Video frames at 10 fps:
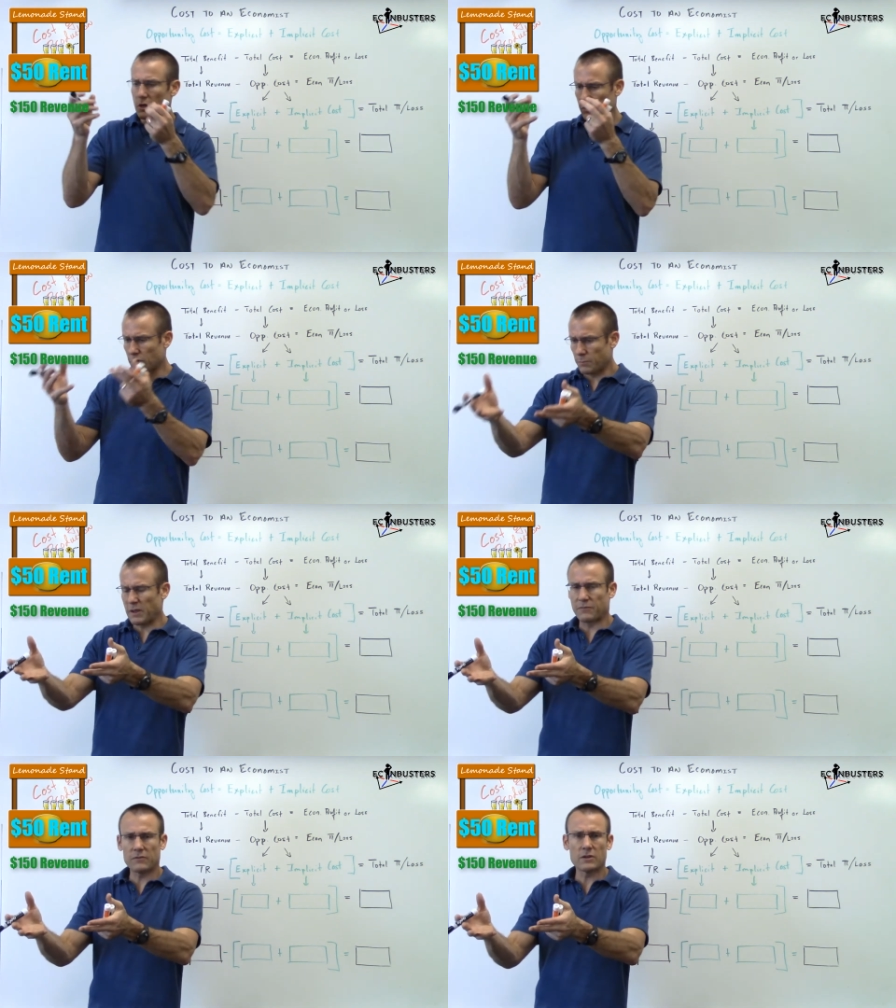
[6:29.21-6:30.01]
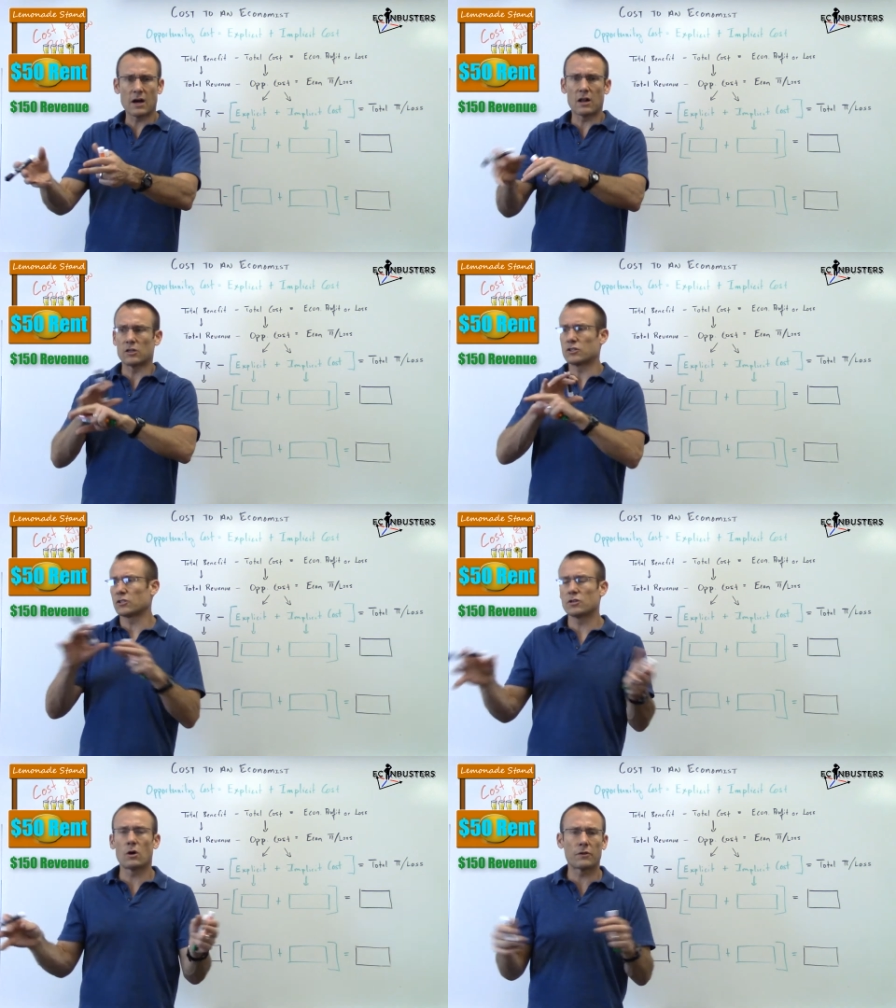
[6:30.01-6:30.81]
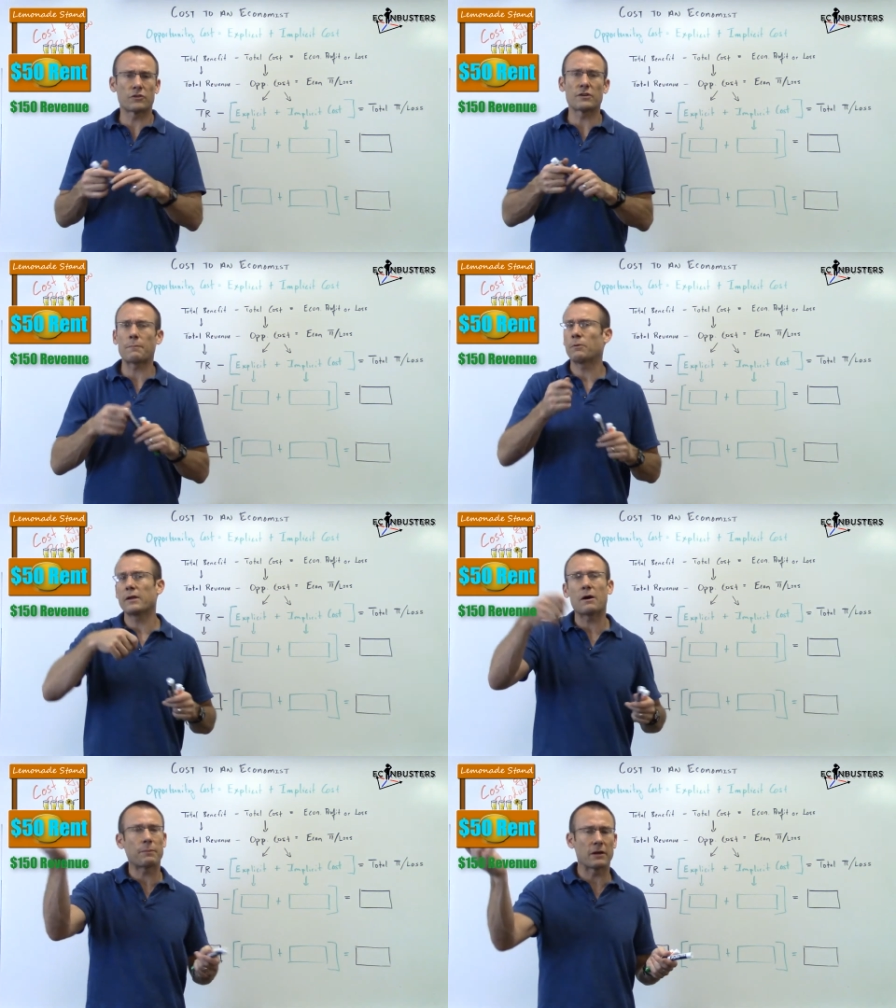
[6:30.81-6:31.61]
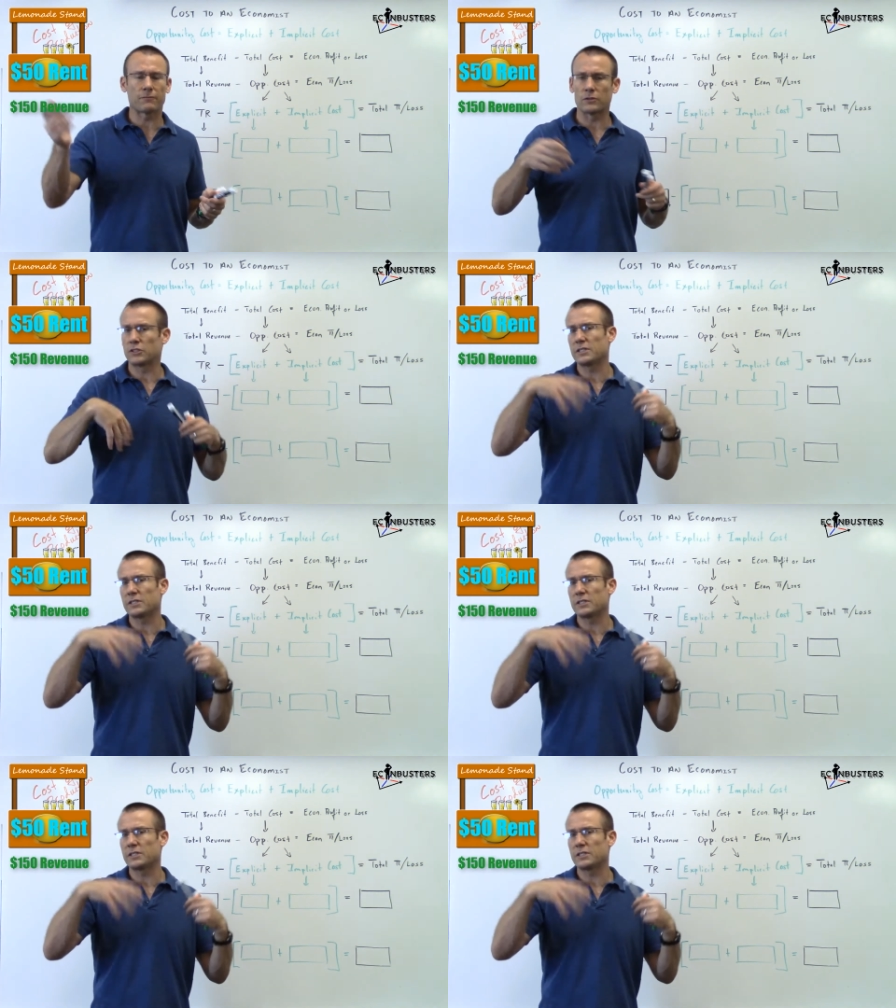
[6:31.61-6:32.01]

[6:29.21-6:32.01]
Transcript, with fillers: She's gonna pay $50. There's no, she's not putting out pamphlets.